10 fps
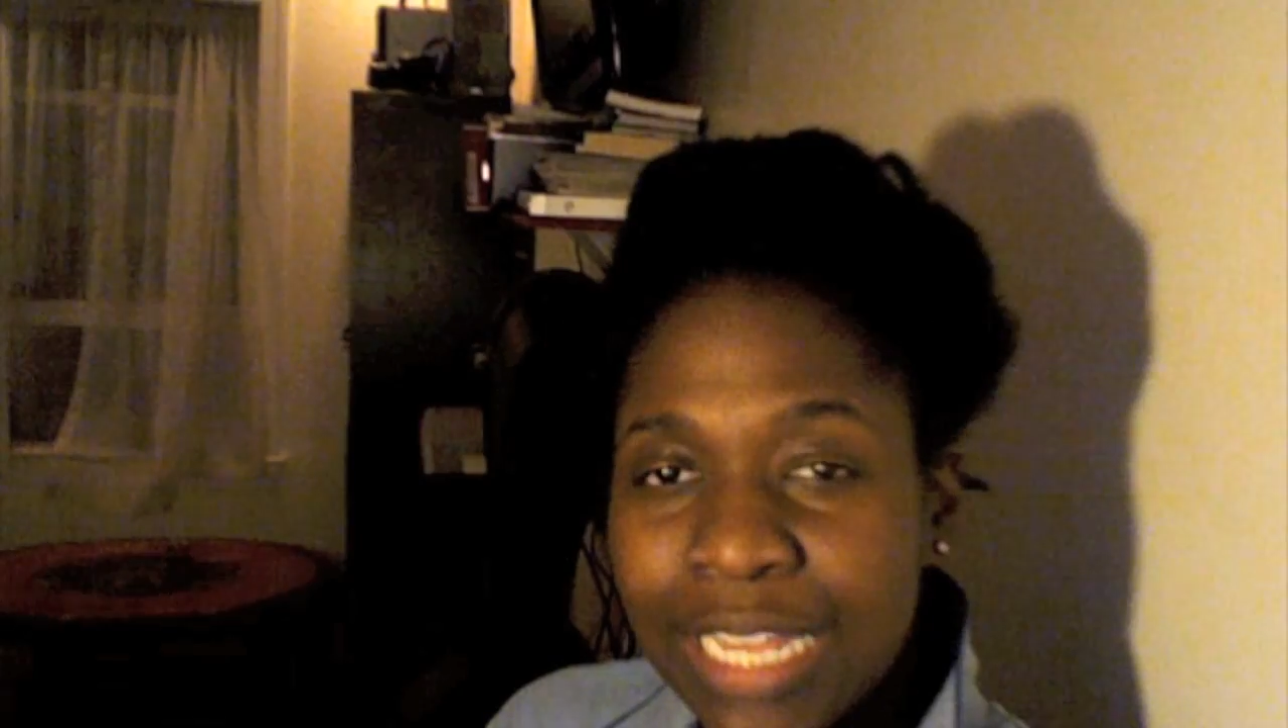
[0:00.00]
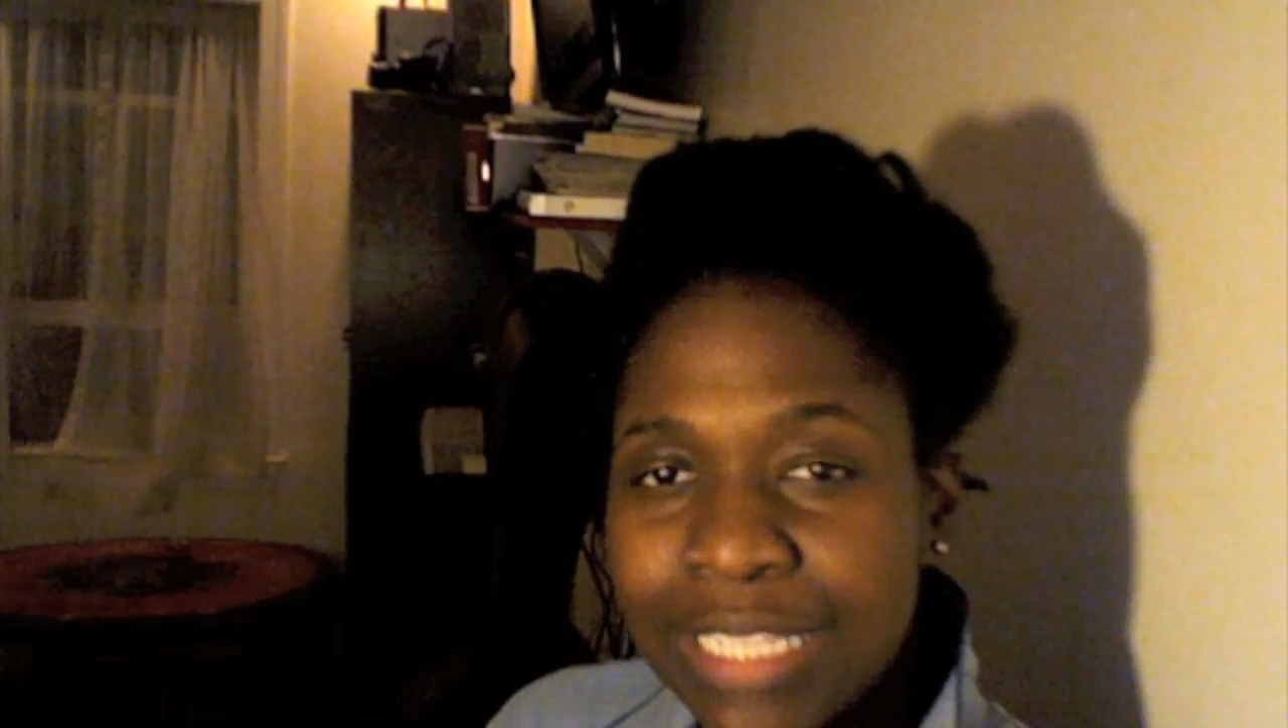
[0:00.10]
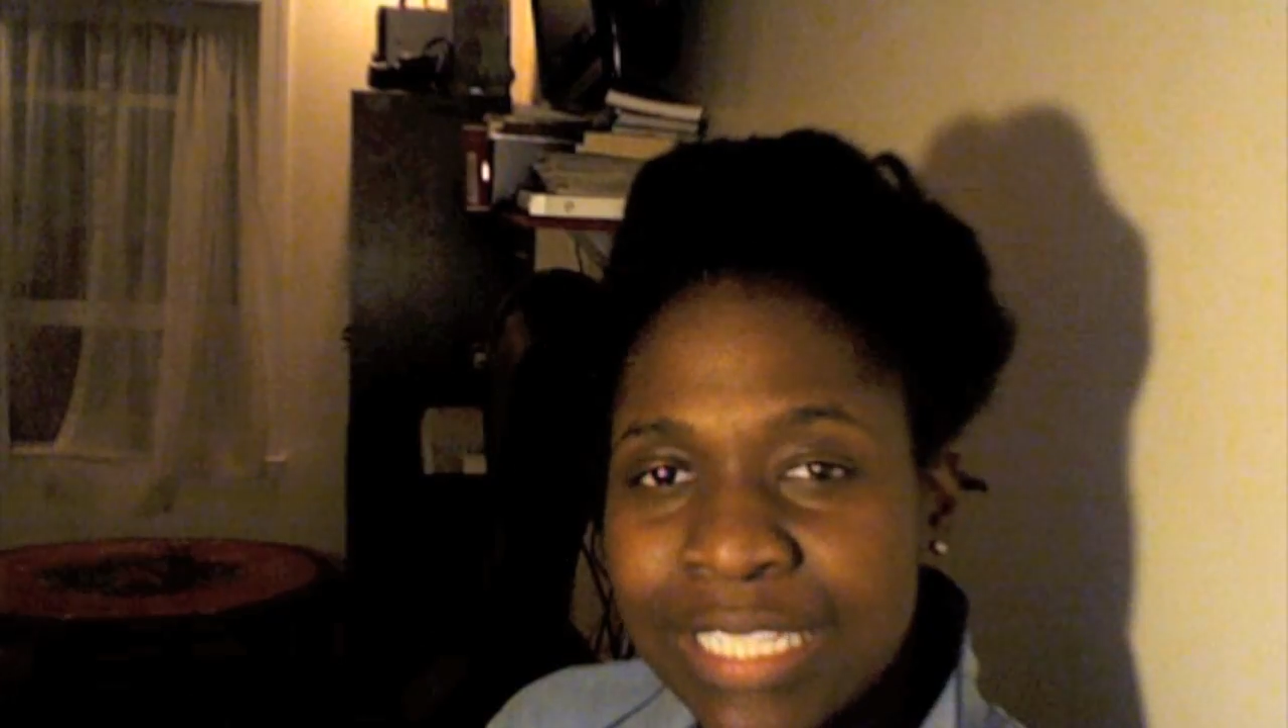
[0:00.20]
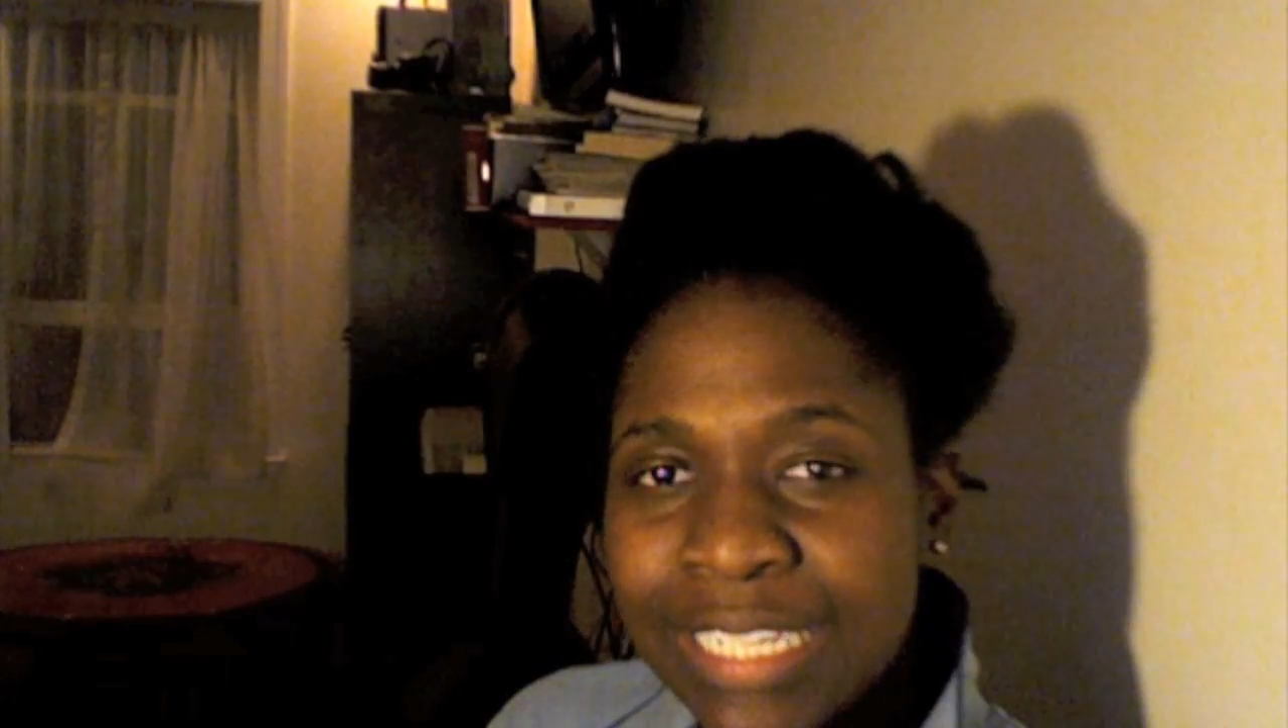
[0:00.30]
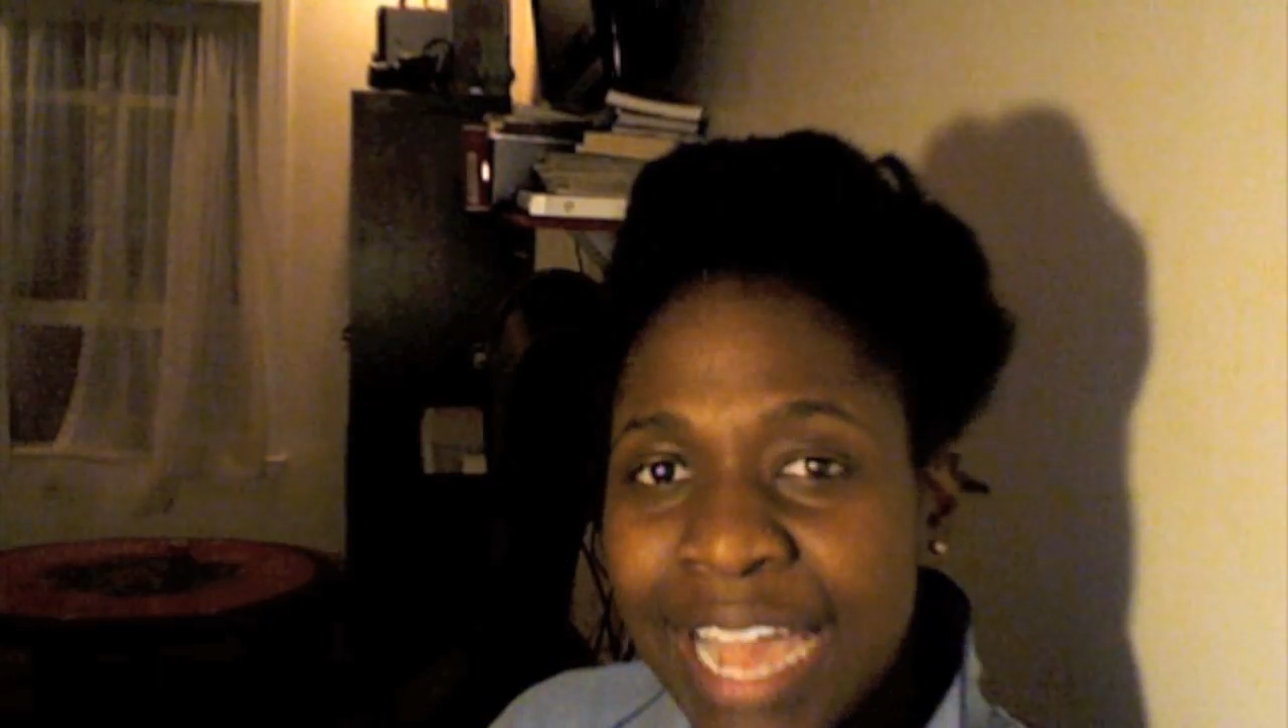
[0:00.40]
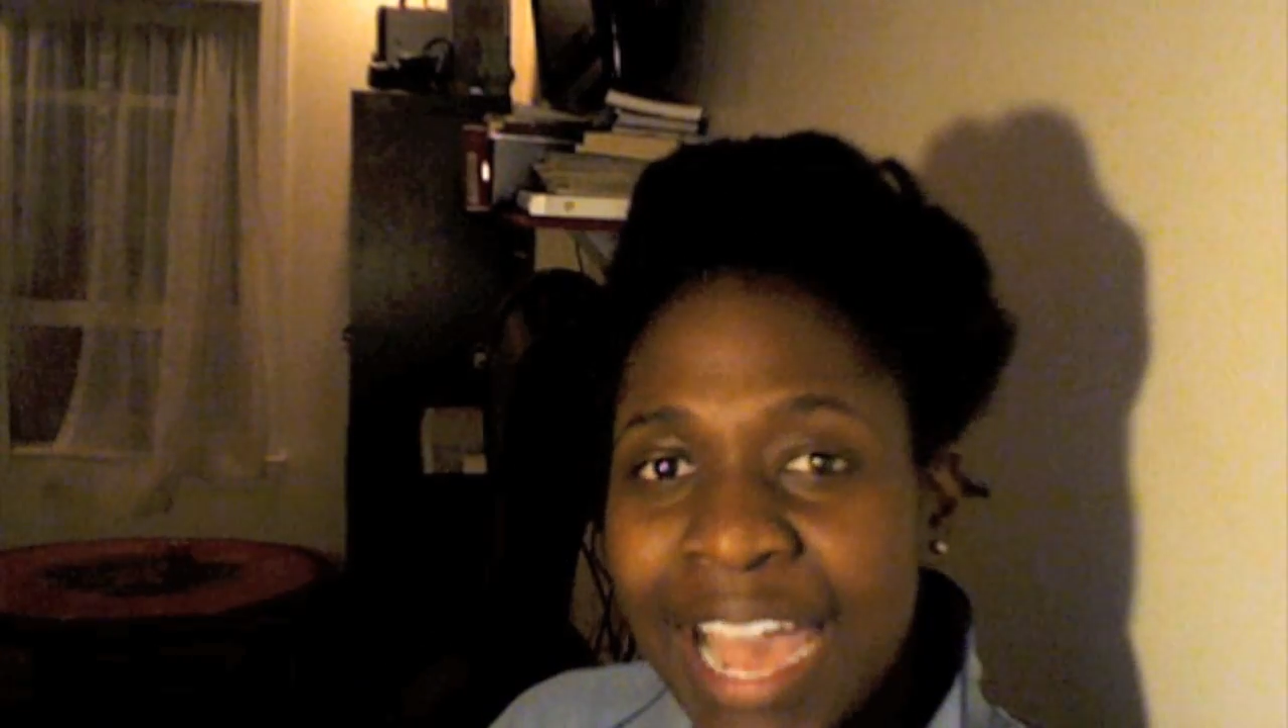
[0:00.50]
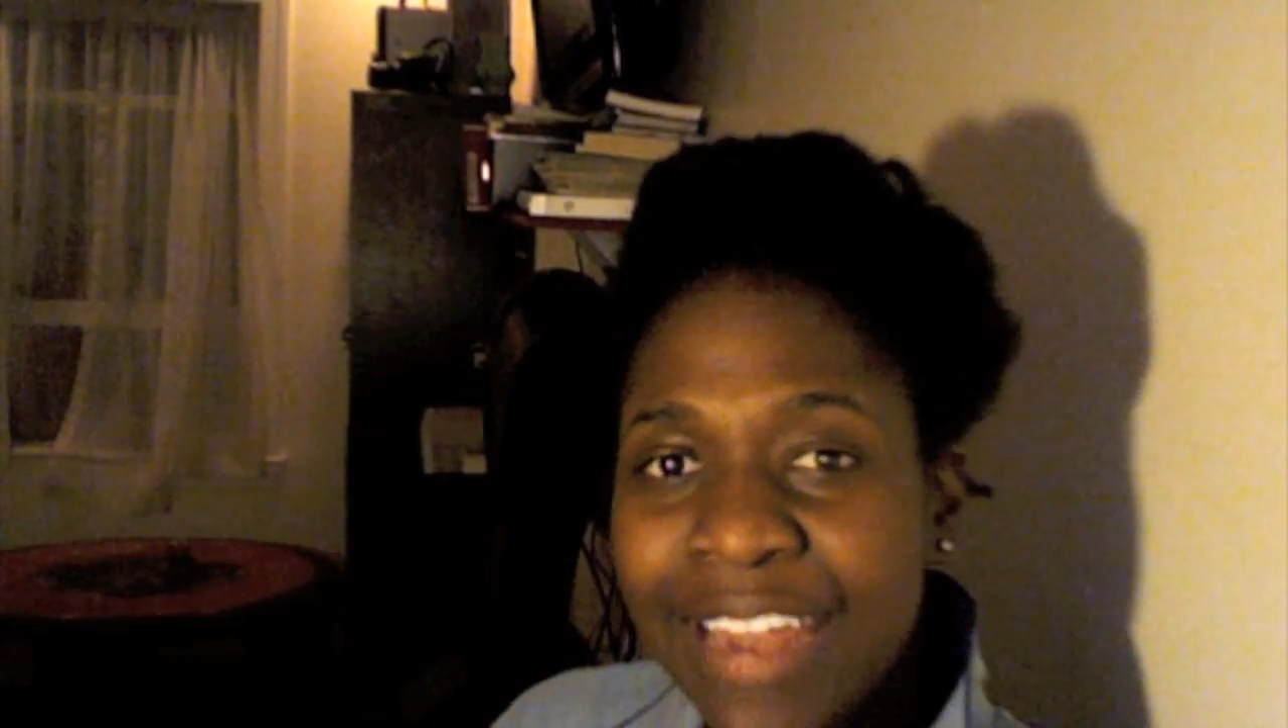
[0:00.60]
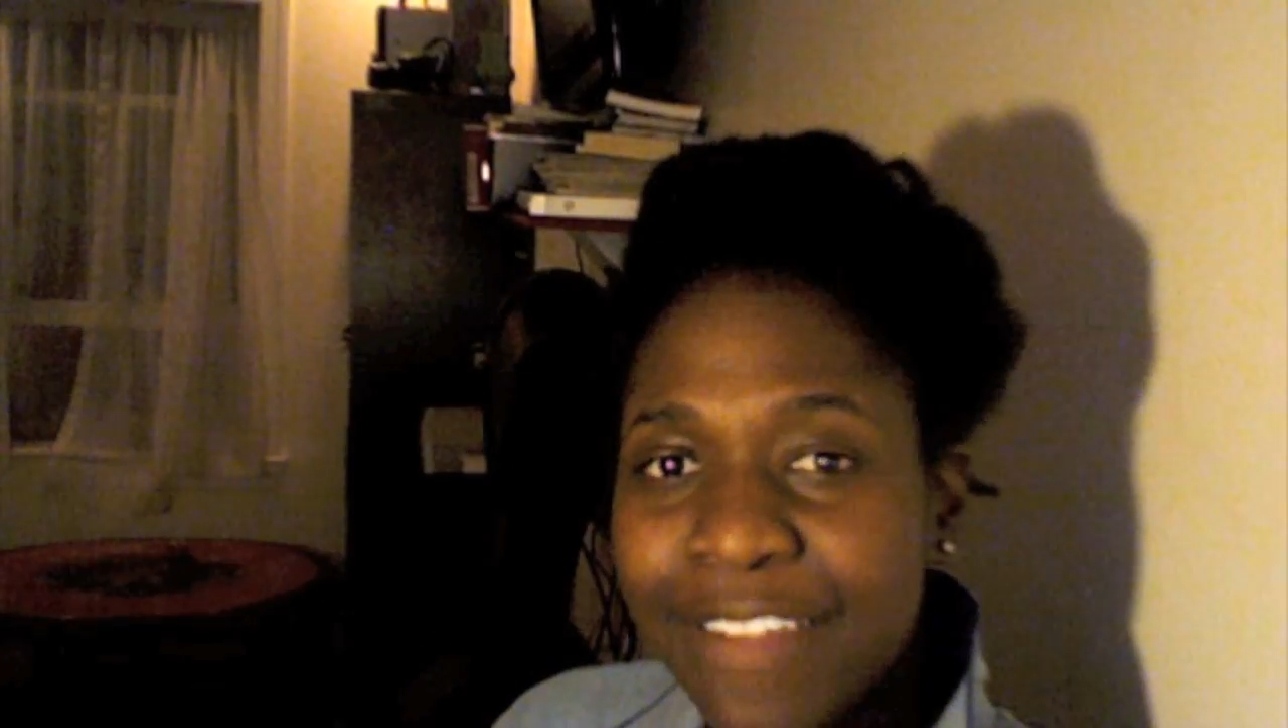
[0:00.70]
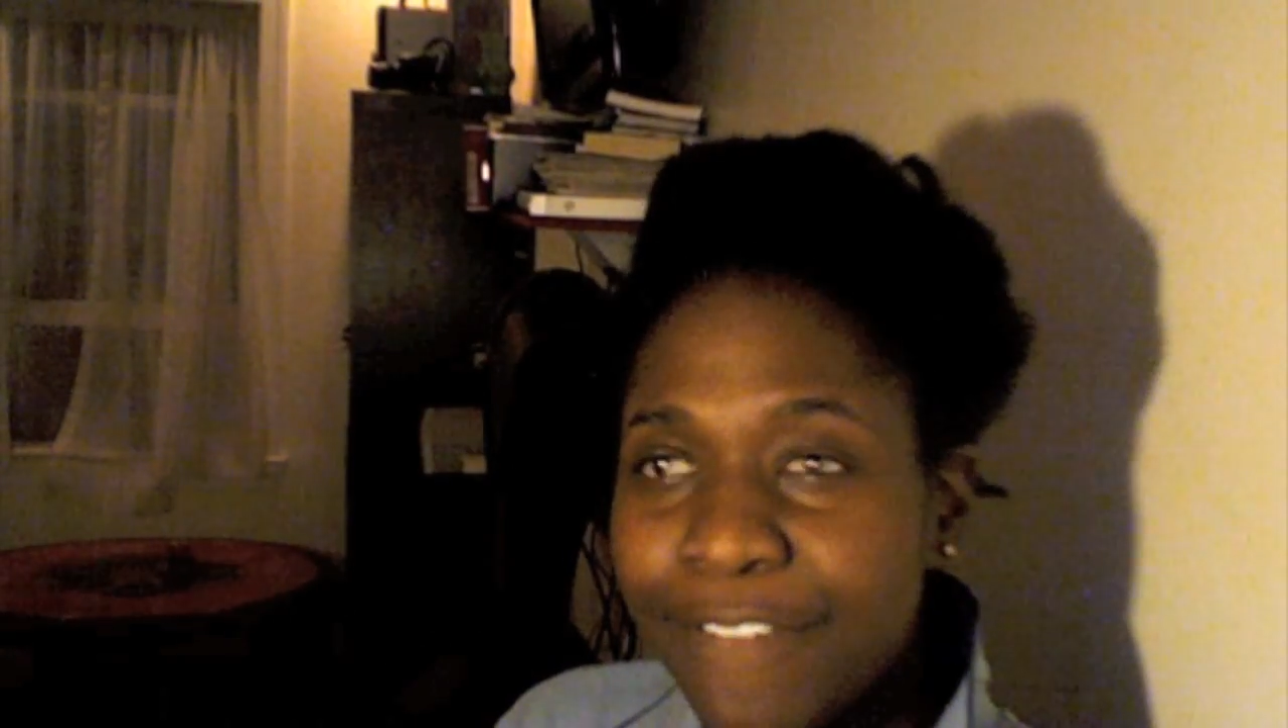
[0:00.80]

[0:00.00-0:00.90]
it's not